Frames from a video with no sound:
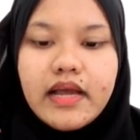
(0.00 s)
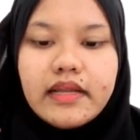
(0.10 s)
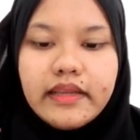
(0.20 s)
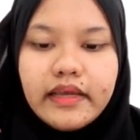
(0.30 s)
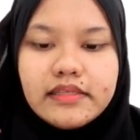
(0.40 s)

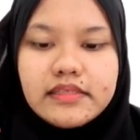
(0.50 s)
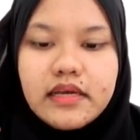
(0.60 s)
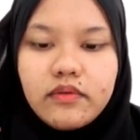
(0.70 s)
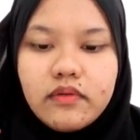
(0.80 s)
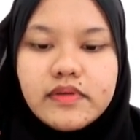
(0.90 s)
Next,
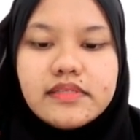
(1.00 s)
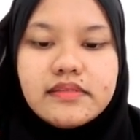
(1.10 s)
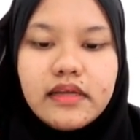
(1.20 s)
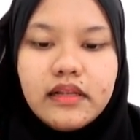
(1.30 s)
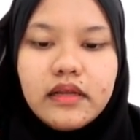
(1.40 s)
we will
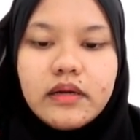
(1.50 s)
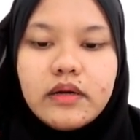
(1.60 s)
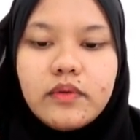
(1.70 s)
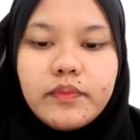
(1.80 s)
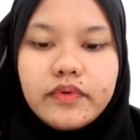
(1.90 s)
sell
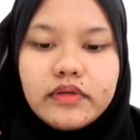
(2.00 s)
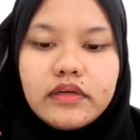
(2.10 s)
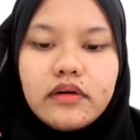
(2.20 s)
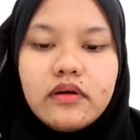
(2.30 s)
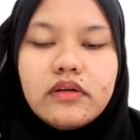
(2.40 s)
our
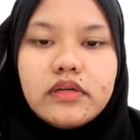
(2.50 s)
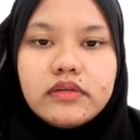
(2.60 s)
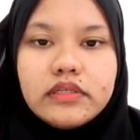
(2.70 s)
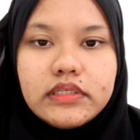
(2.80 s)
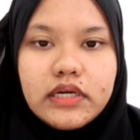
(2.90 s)
product all
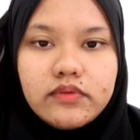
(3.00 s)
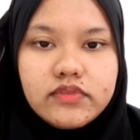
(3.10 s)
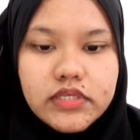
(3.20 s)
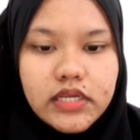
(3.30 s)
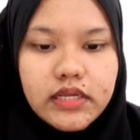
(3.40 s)
around the
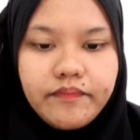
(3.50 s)
country.